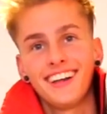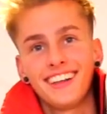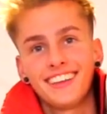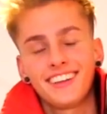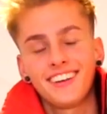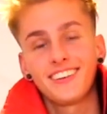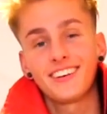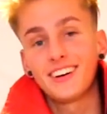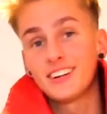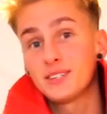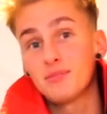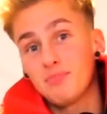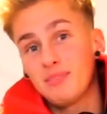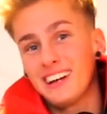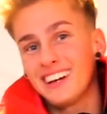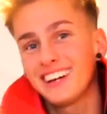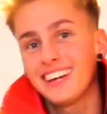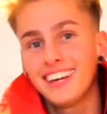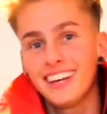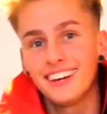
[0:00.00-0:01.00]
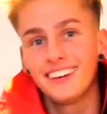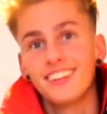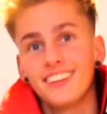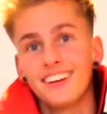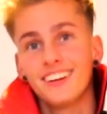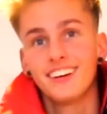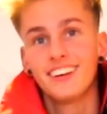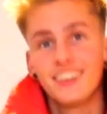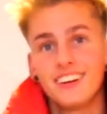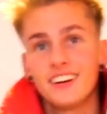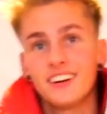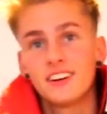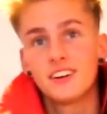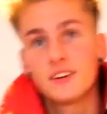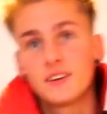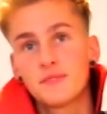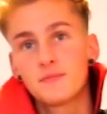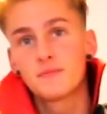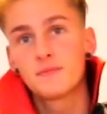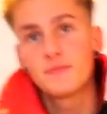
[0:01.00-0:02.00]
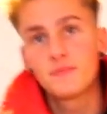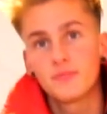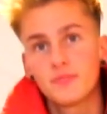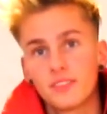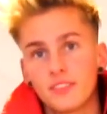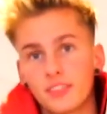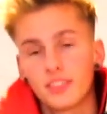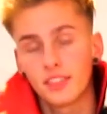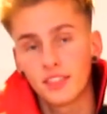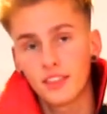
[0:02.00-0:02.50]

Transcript: There goes a blanket. Hold it above like a magic